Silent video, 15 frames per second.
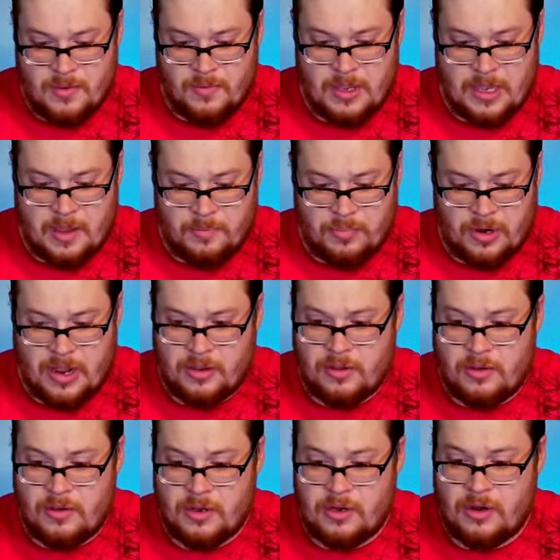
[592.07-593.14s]
We got
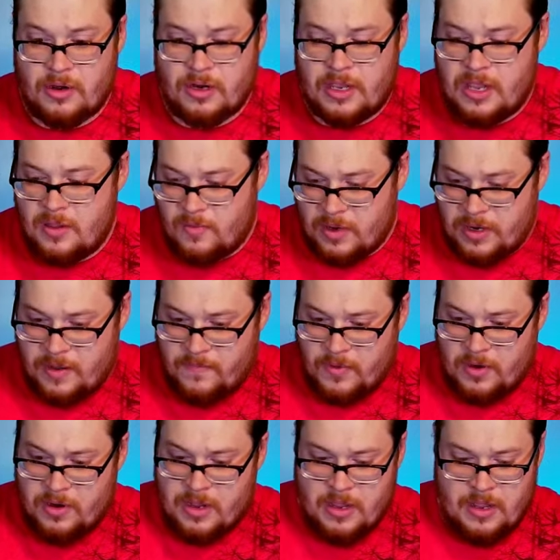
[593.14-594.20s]
Bronco and Yerky, whatever.